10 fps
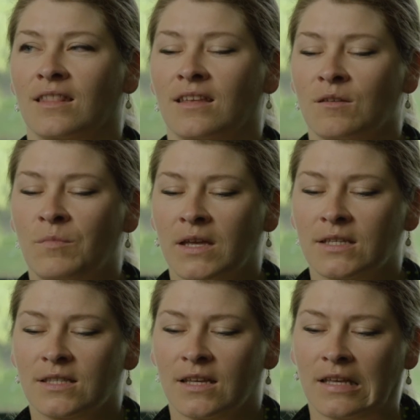I think the
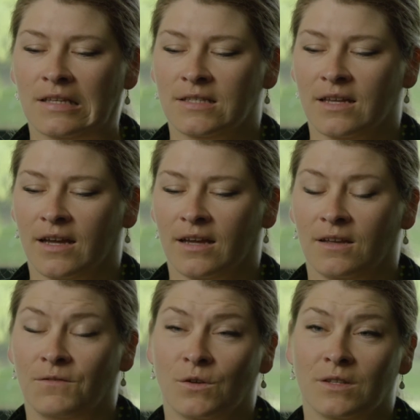biggest thing is uh,
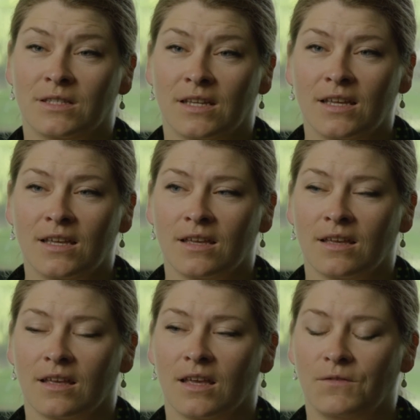if you can see
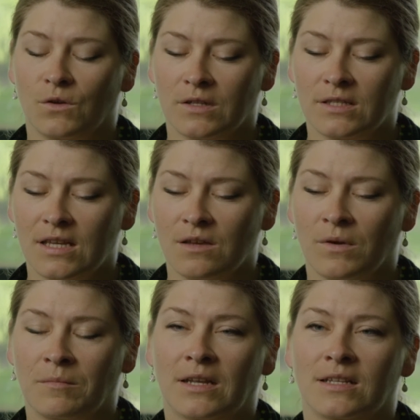if you can see
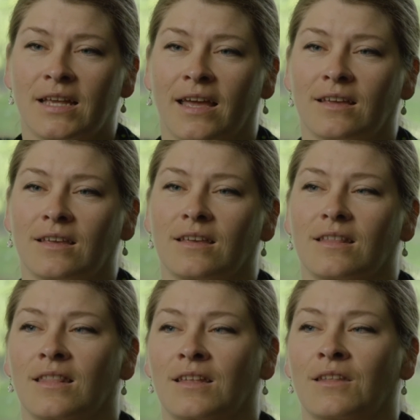women in tech,
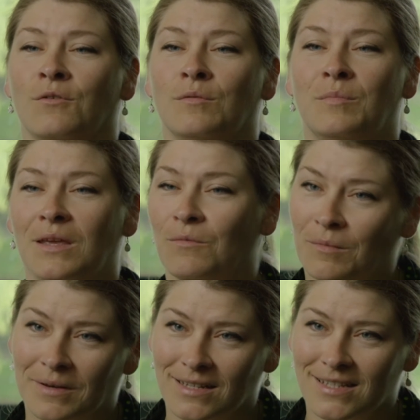then there will be
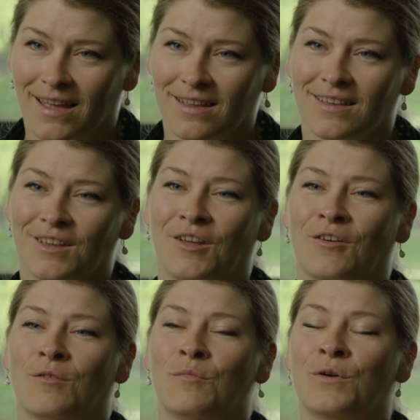women in tech. You
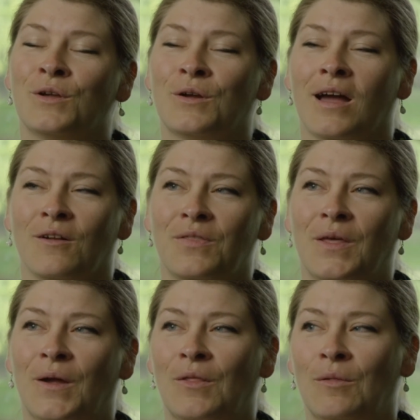know, the more you're out
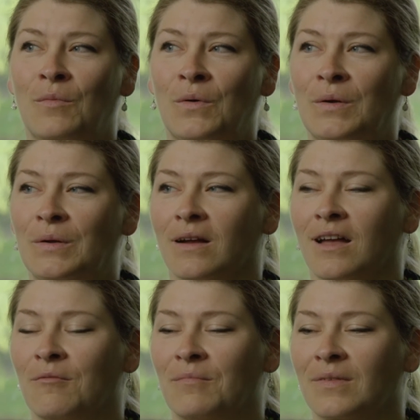there, the more
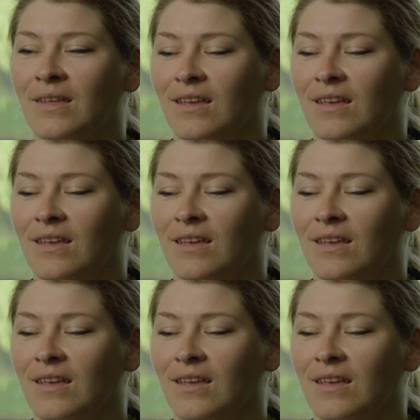um,